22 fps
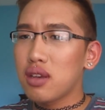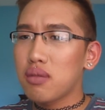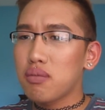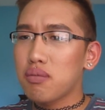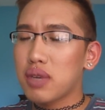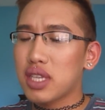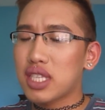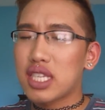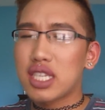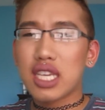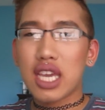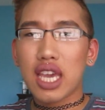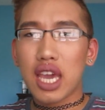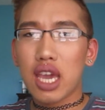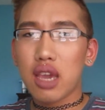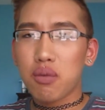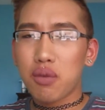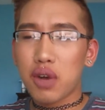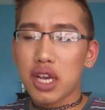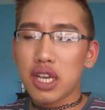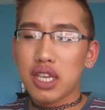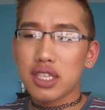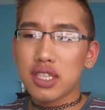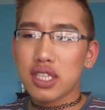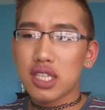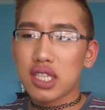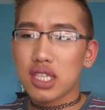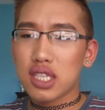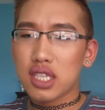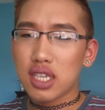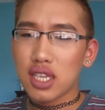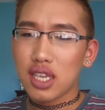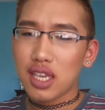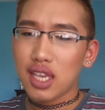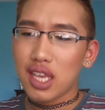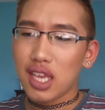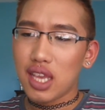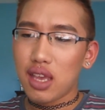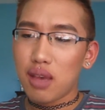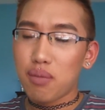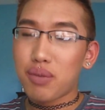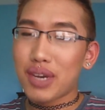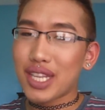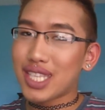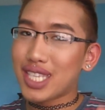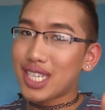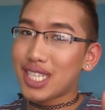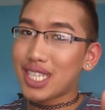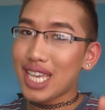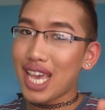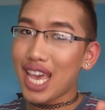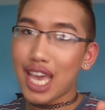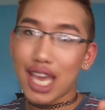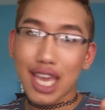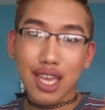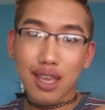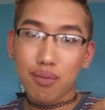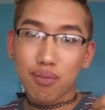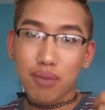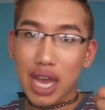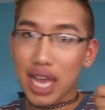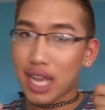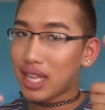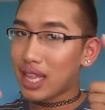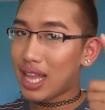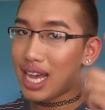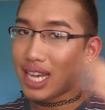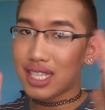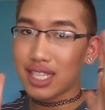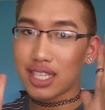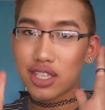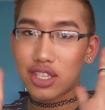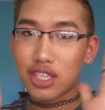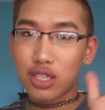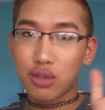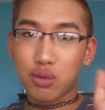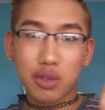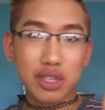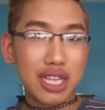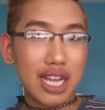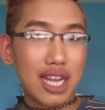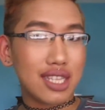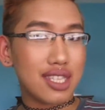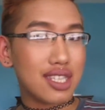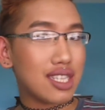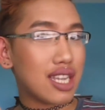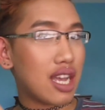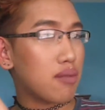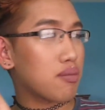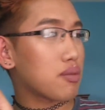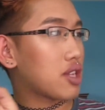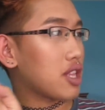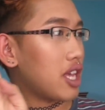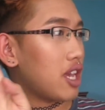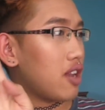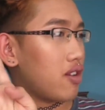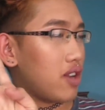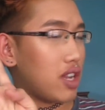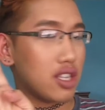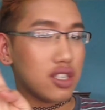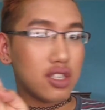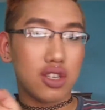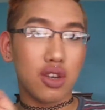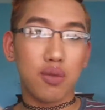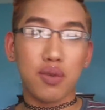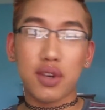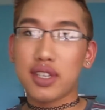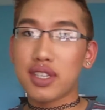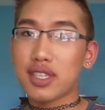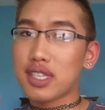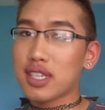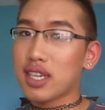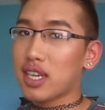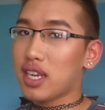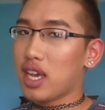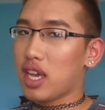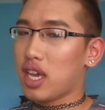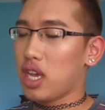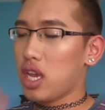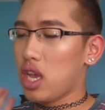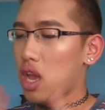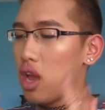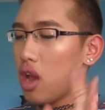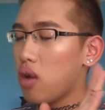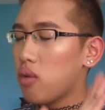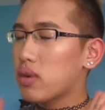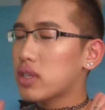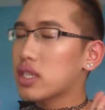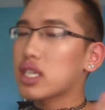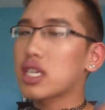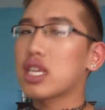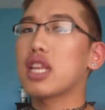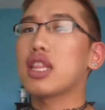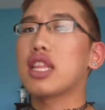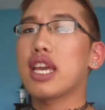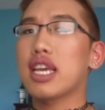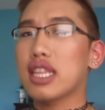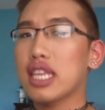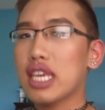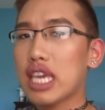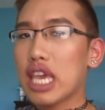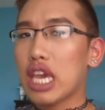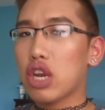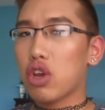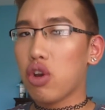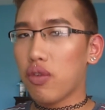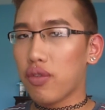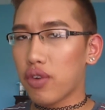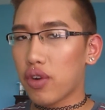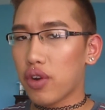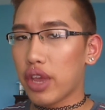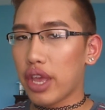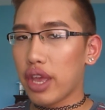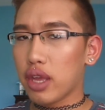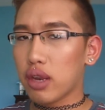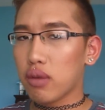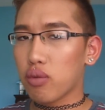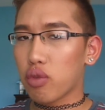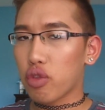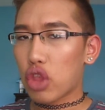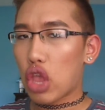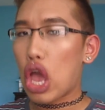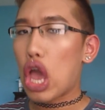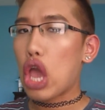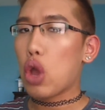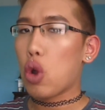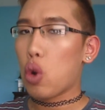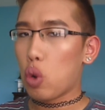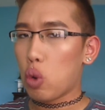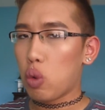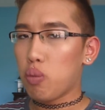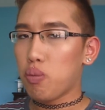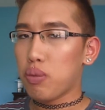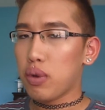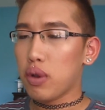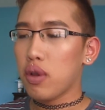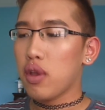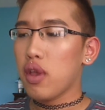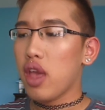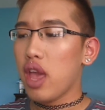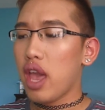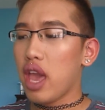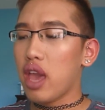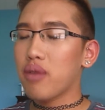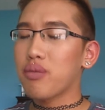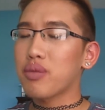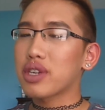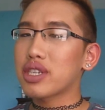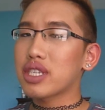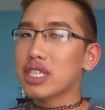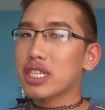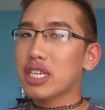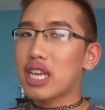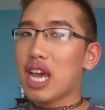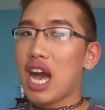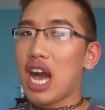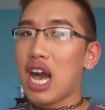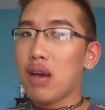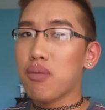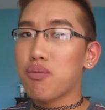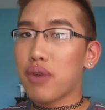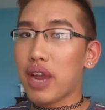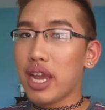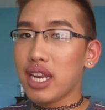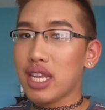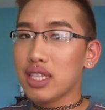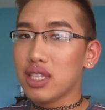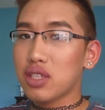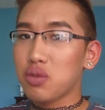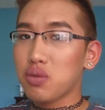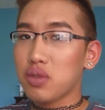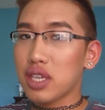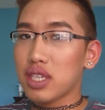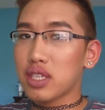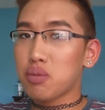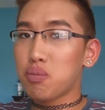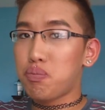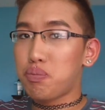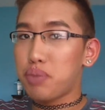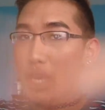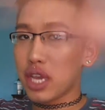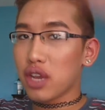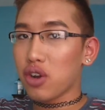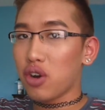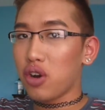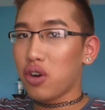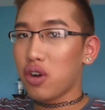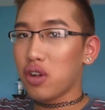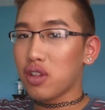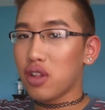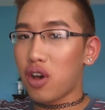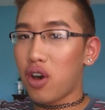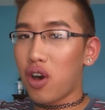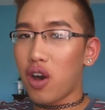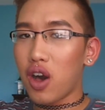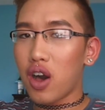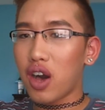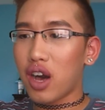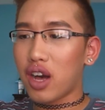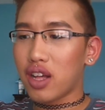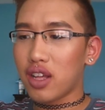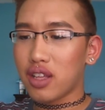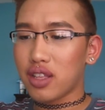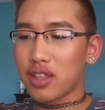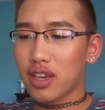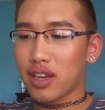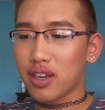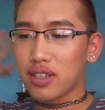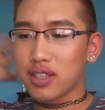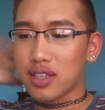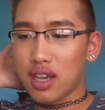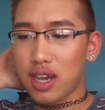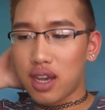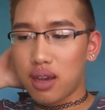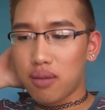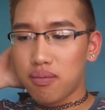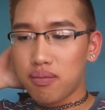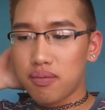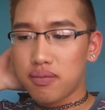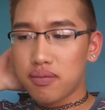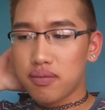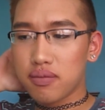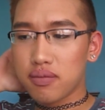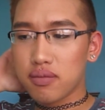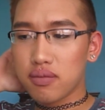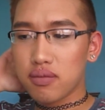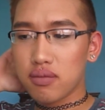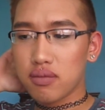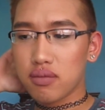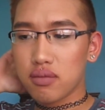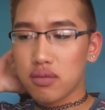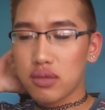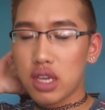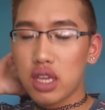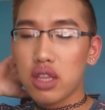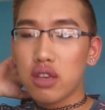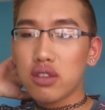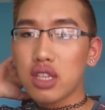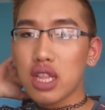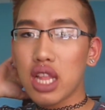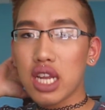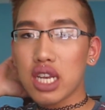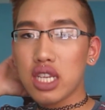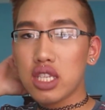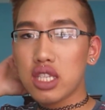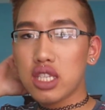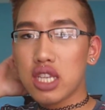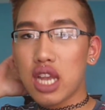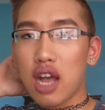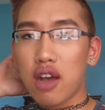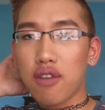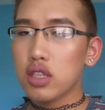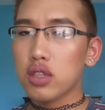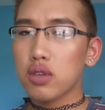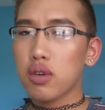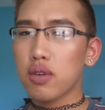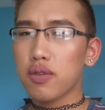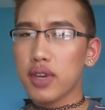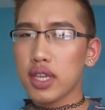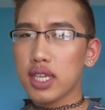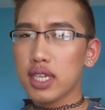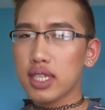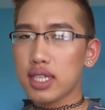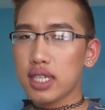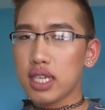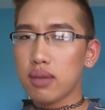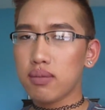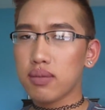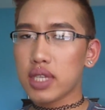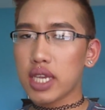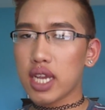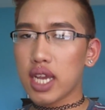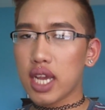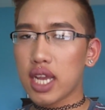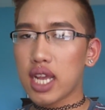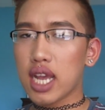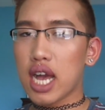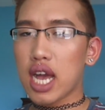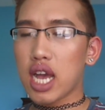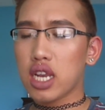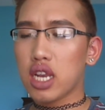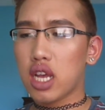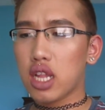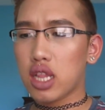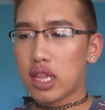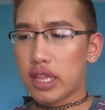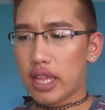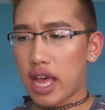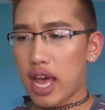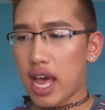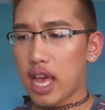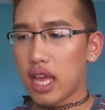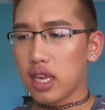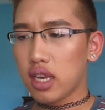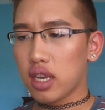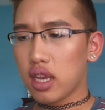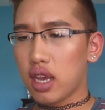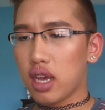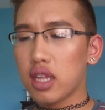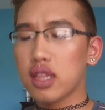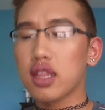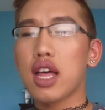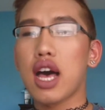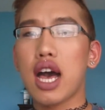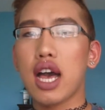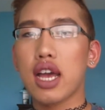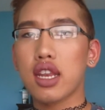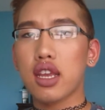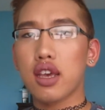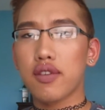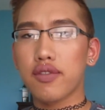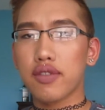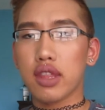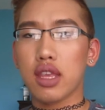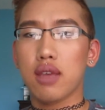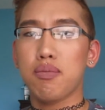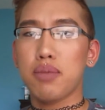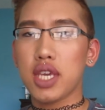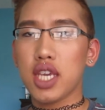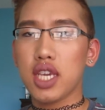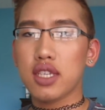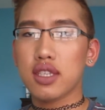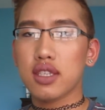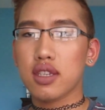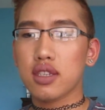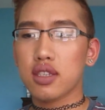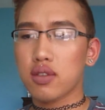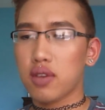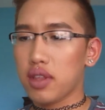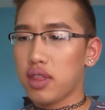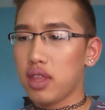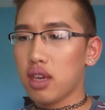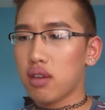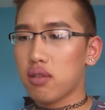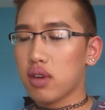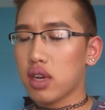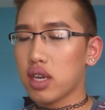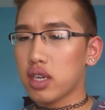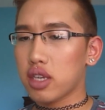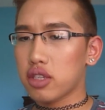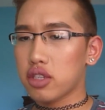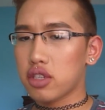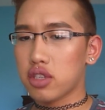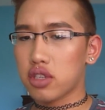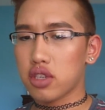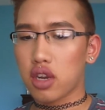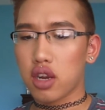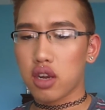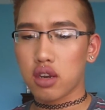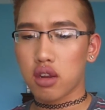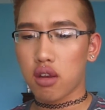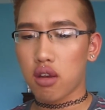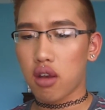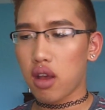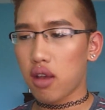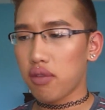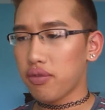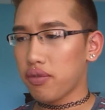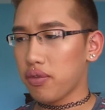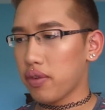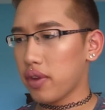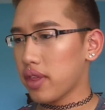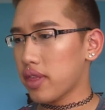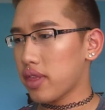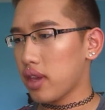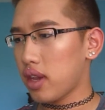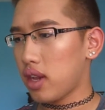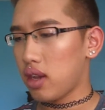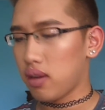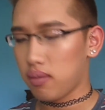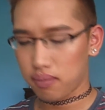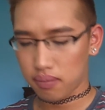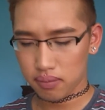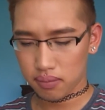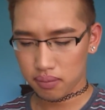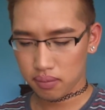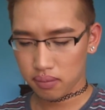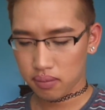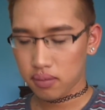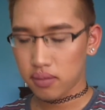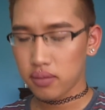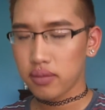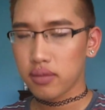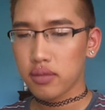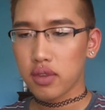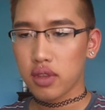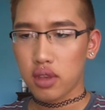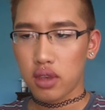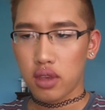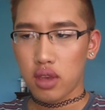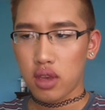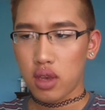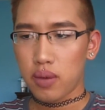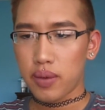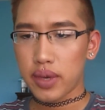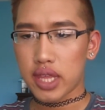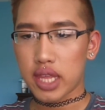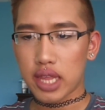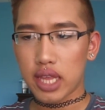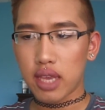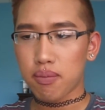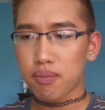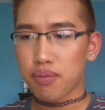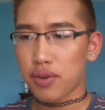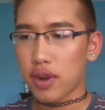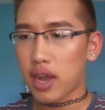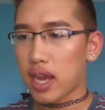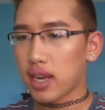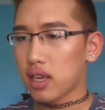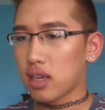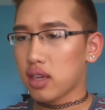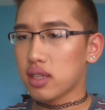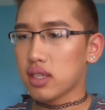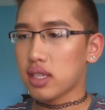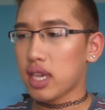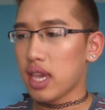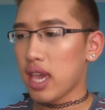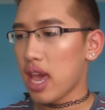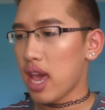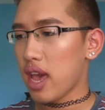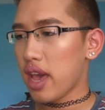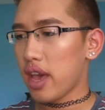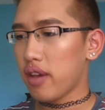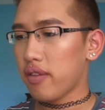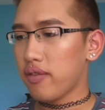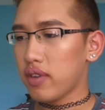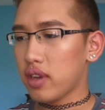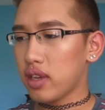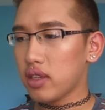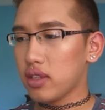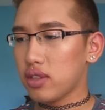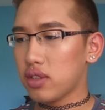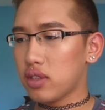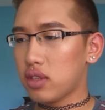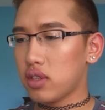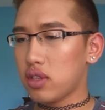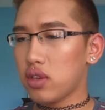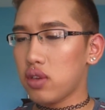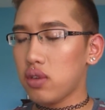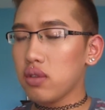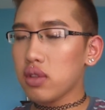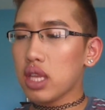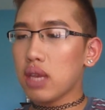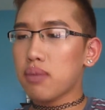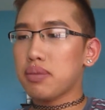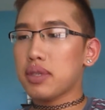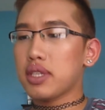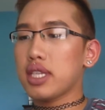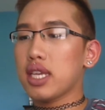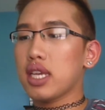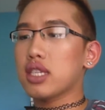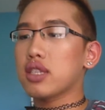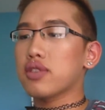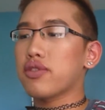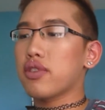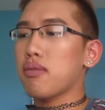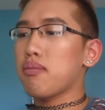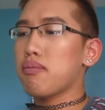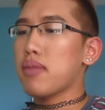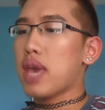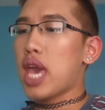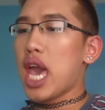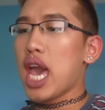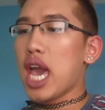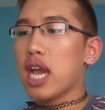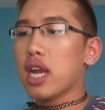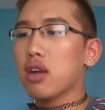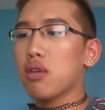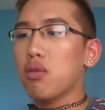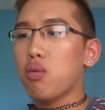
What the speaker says: But today I was. But today my glasses just will not stop glaring, so we're just gonna lightly get over it, I hope. And we're just gonna hop right into this big ol' haul. There's a lot of stuff. So it really seems like I got a lot of lippies. So I think we're gonna start off with lip products. I have two lipsticks from MAC.